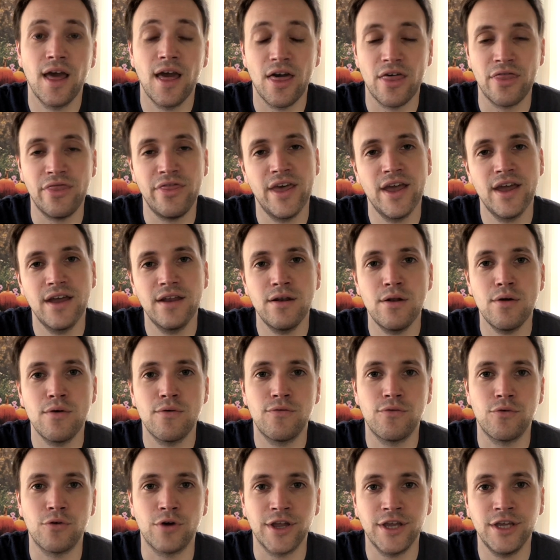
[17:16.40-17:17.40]
Then
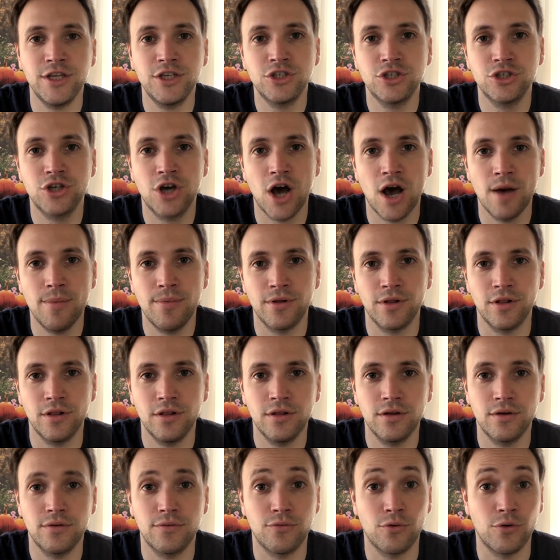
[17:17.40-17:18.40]
for each
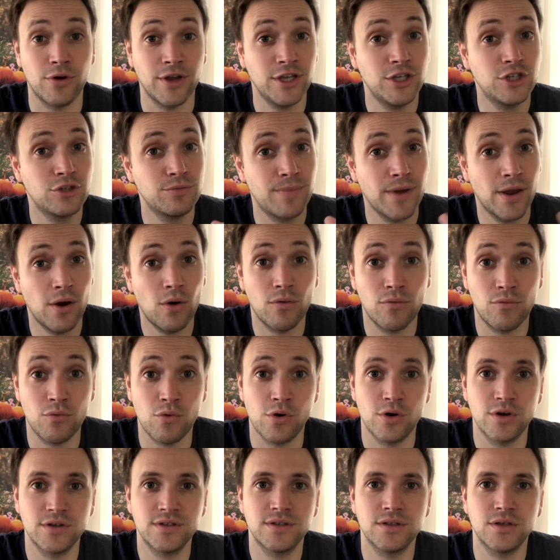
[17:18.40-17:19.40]
couple, for each pair of
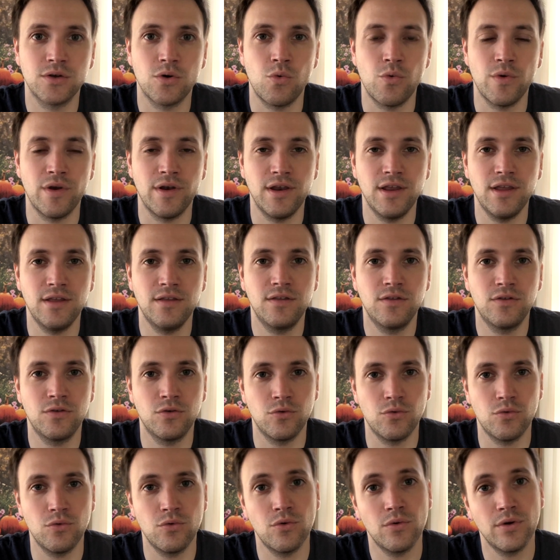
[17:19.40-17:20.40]
words, we need
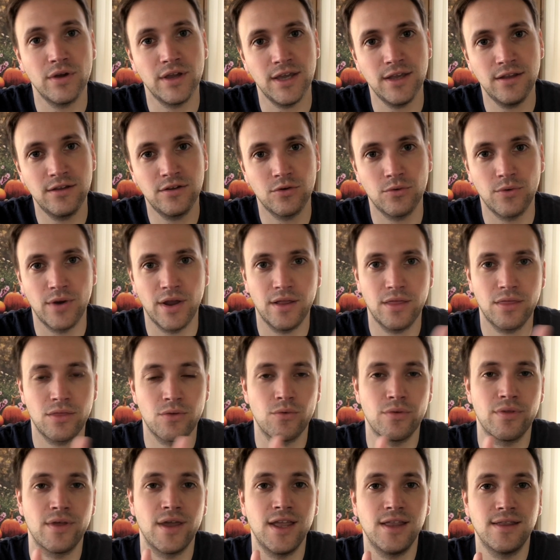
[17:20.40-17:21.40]
to iterate
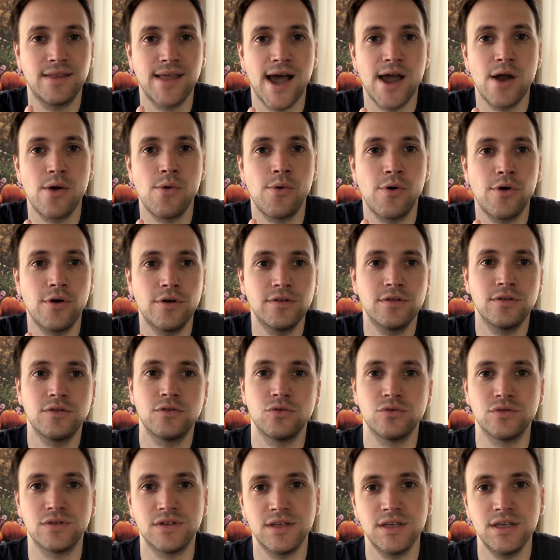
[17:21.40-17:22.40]
through the entire word
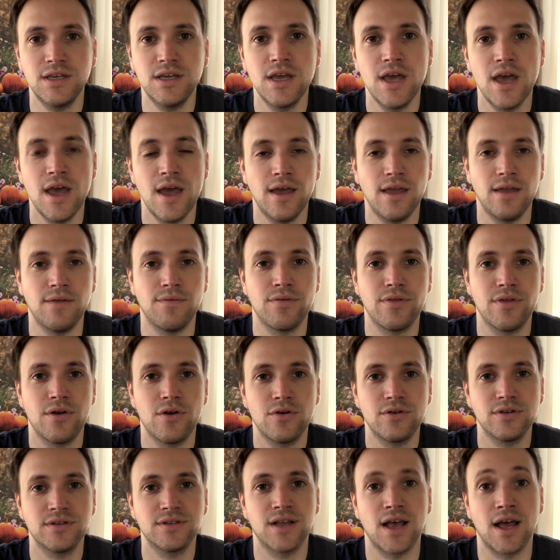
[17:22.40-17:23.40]
to see if
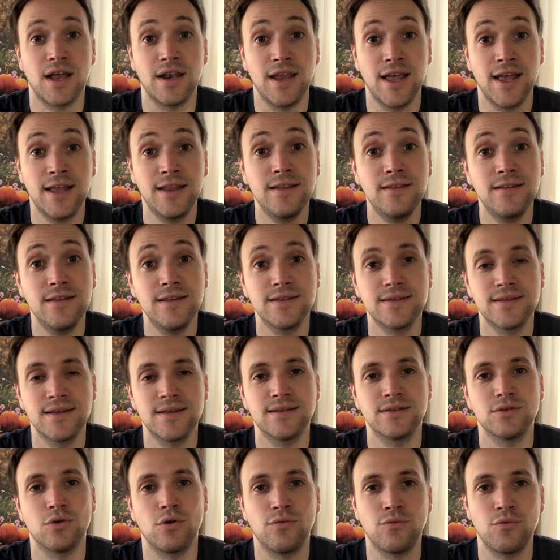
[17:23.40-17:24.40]
there is an eddy
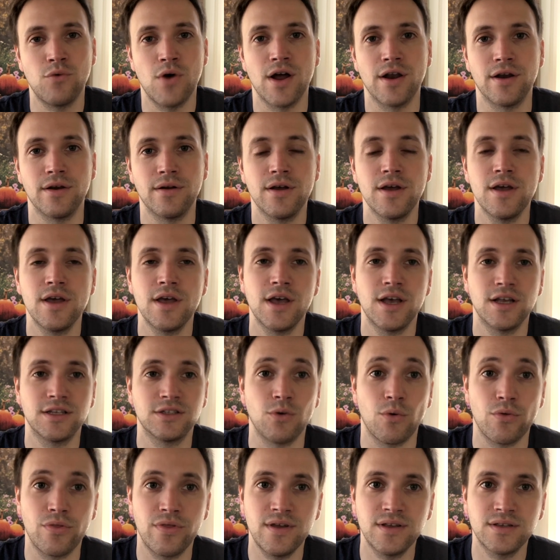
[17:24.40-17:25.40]
distance of 1.
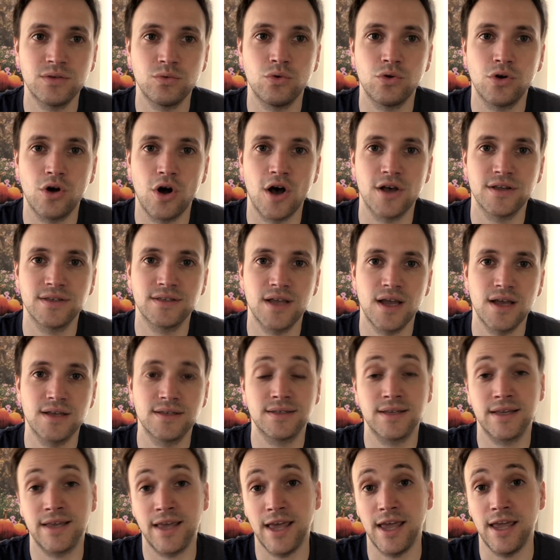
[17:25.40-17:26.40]
So this will cost
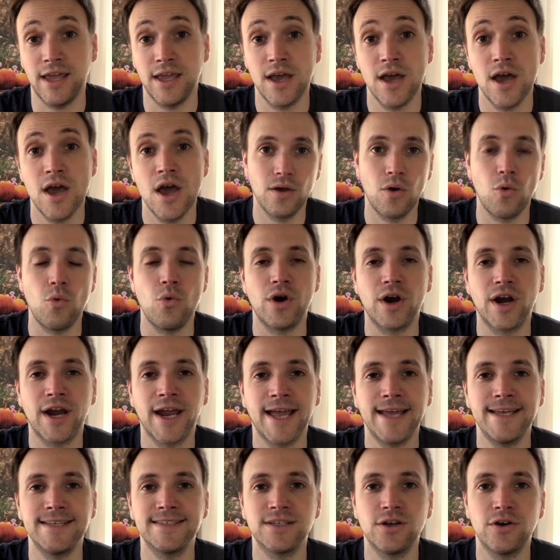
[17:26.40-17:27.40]
us k, where
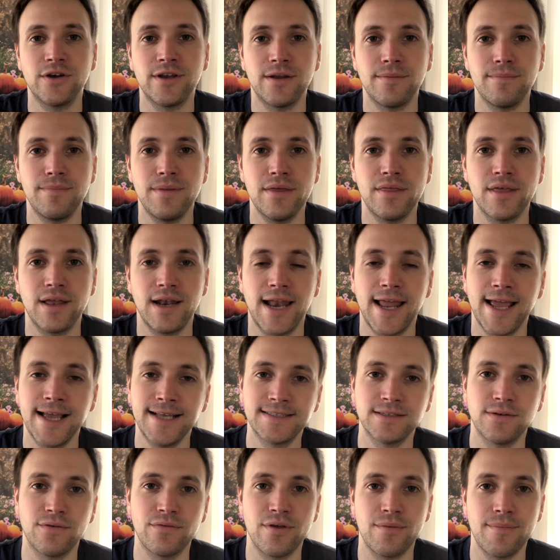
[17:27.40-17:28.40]
k is going to be the
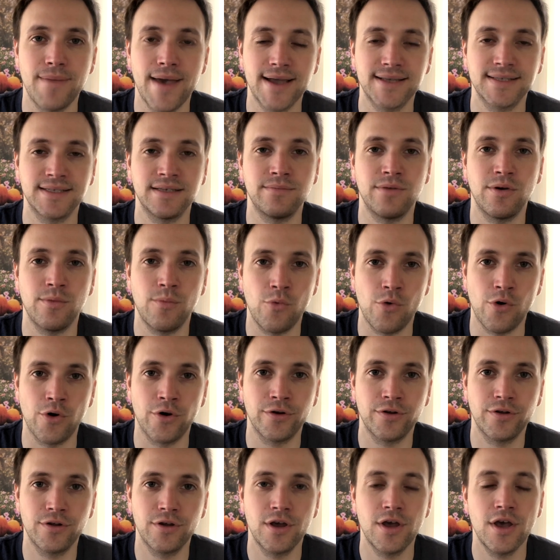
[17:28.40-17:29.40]
length of the maximum
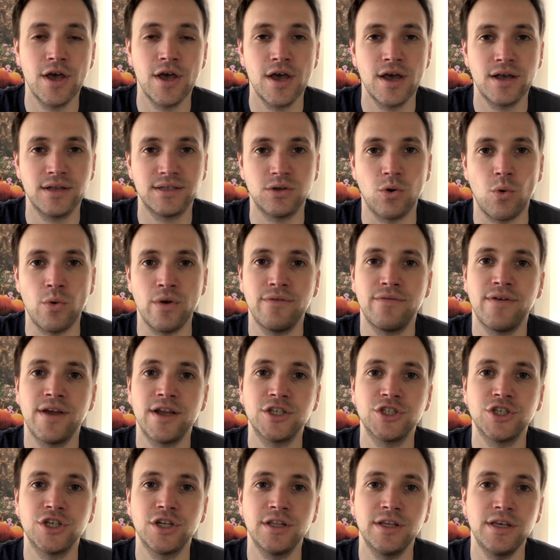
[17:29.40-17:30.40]
word. So
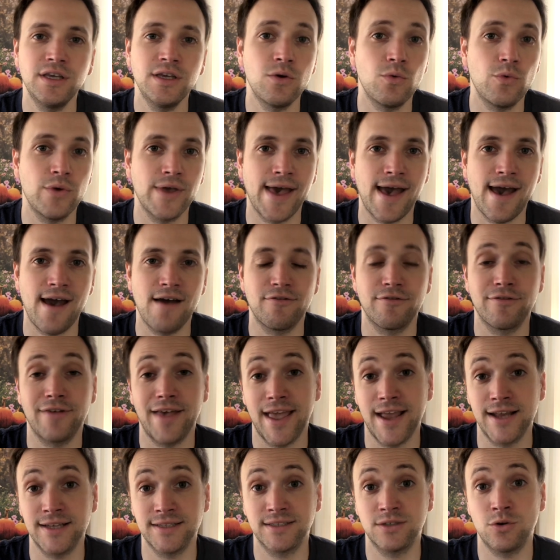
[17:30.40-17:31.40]
eventually we have
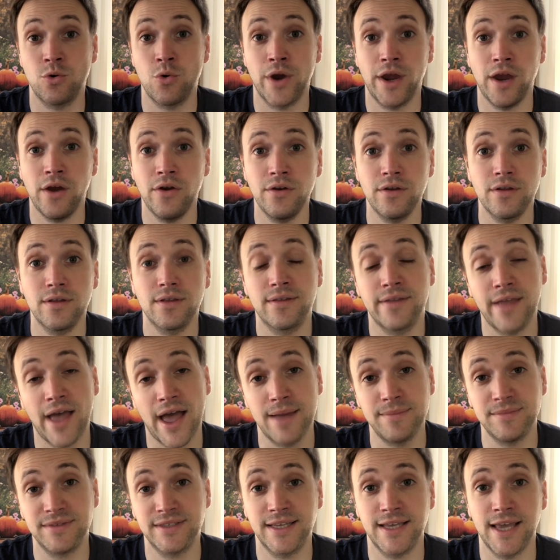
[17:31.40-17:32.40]
n squared
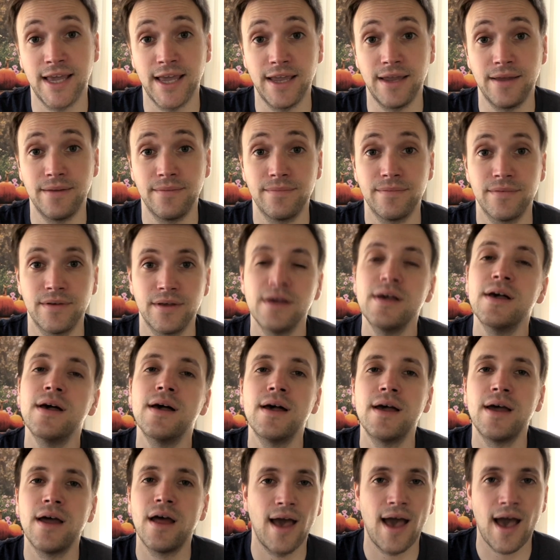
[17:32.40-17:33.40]
times k.
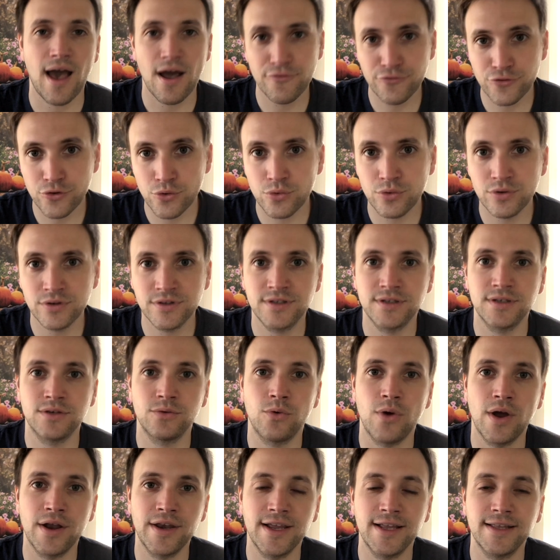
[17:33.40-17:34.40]
Afterwards,
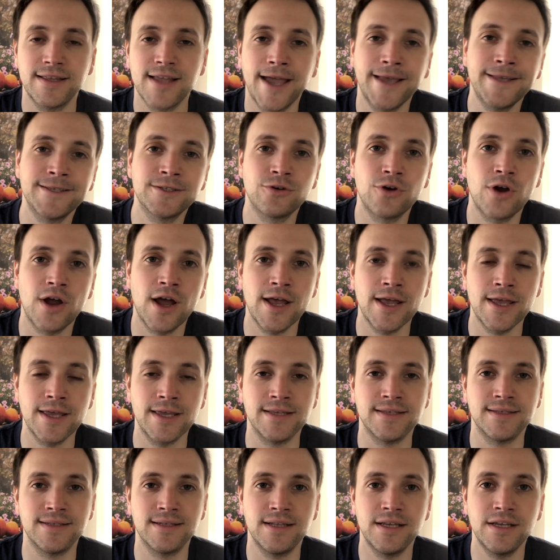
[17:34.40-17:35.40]
running Dijkstra
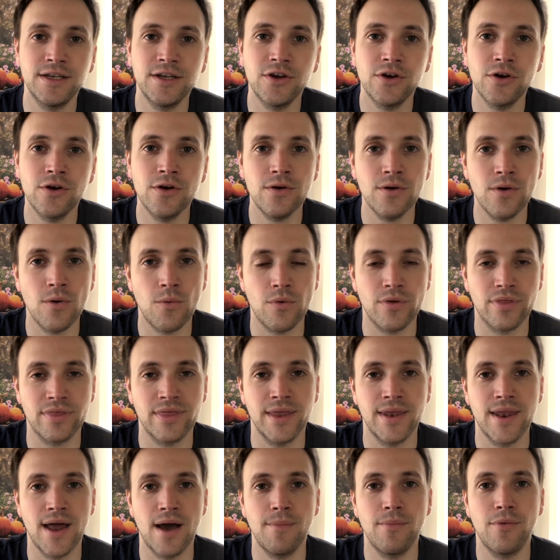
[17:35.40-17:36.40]
is linear with
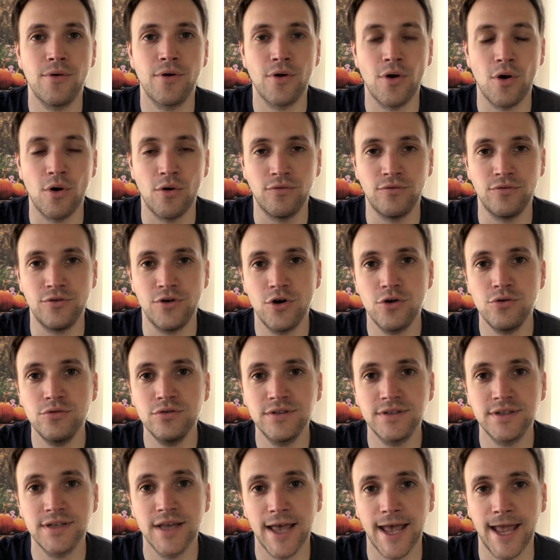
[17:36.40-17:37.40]
the number of
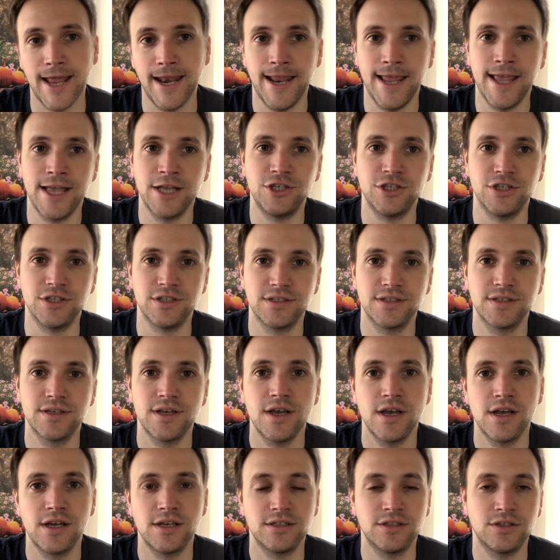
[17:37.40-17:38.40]
nodes and edges,
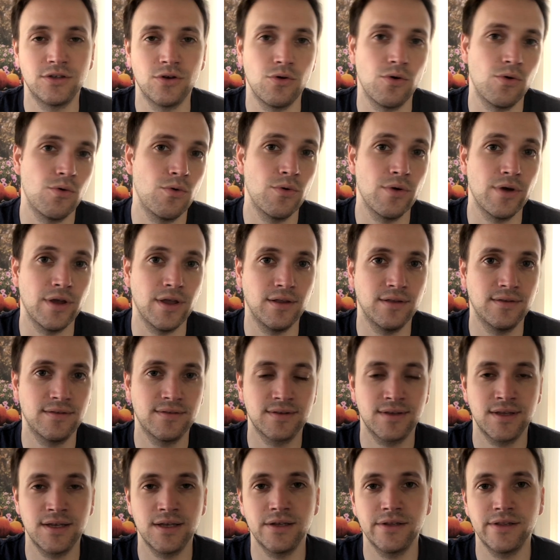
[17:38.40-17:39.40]
so it's
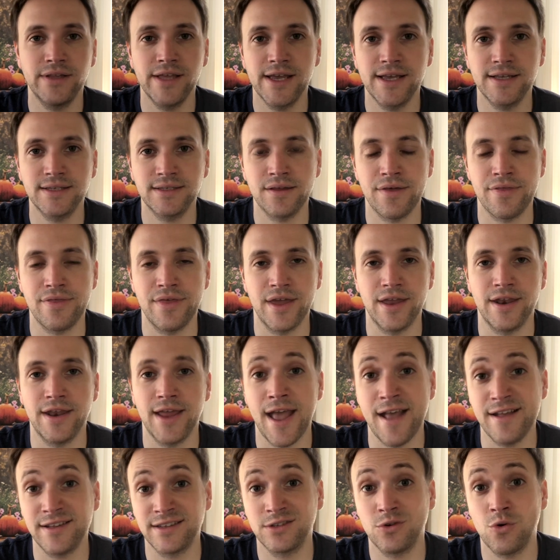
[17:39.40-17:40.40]
still less than
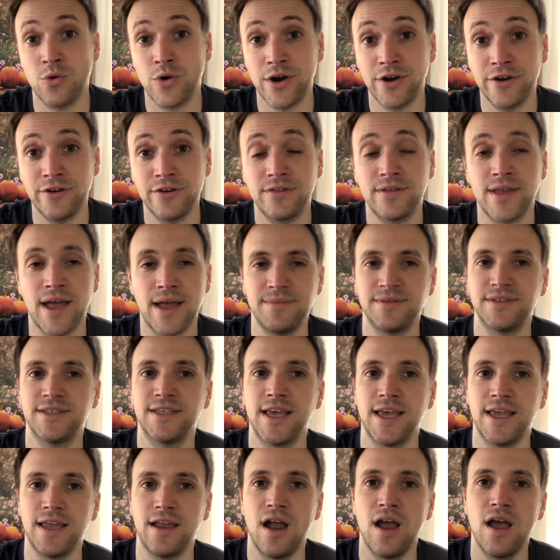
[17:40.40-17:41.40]
n squared times
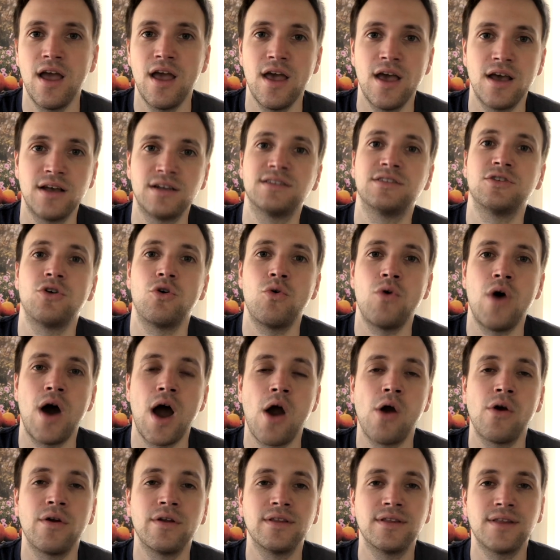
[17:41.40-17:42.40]
k. So
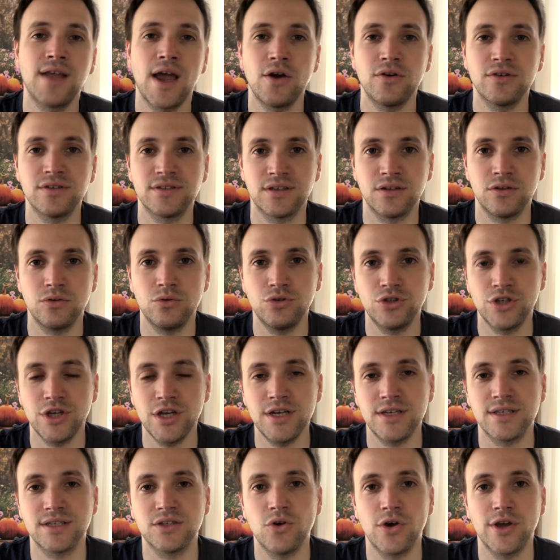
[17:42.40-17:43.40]
our entire solution
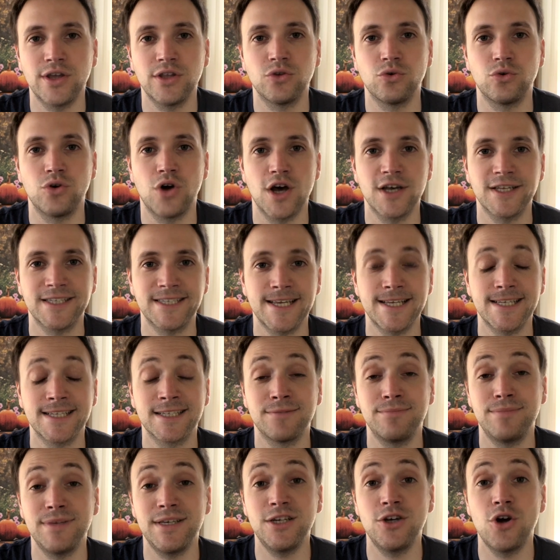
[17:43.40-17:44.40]
is going to cost us
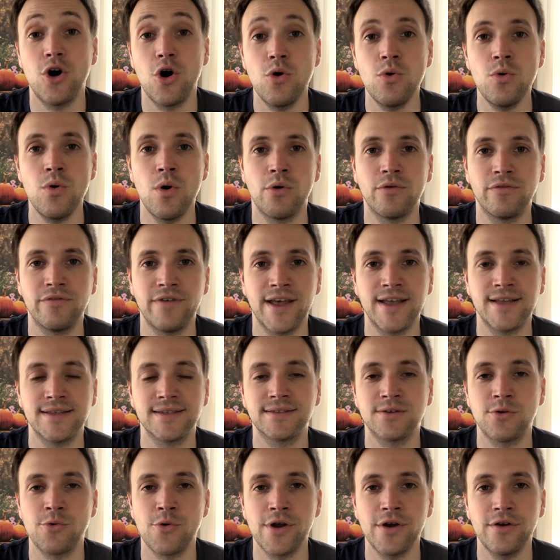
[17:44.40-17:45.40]
big O of n
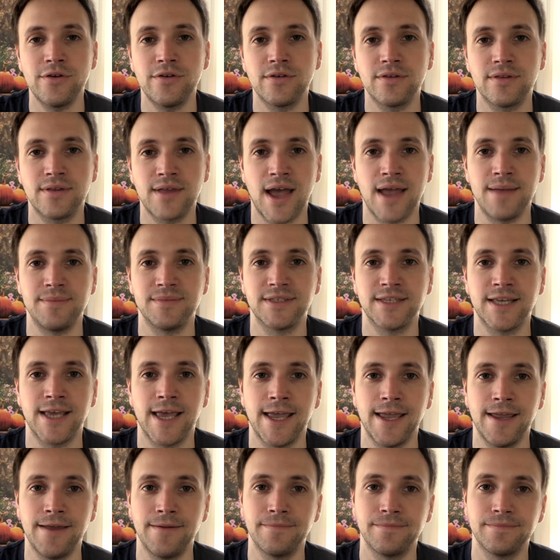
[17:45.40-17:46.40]
squared times
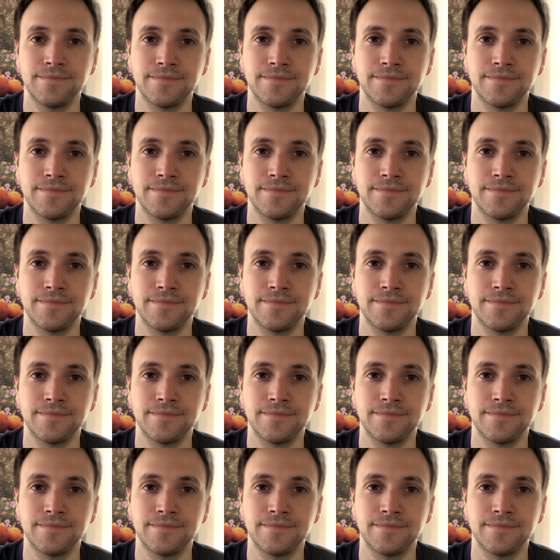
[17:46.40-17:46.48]
k.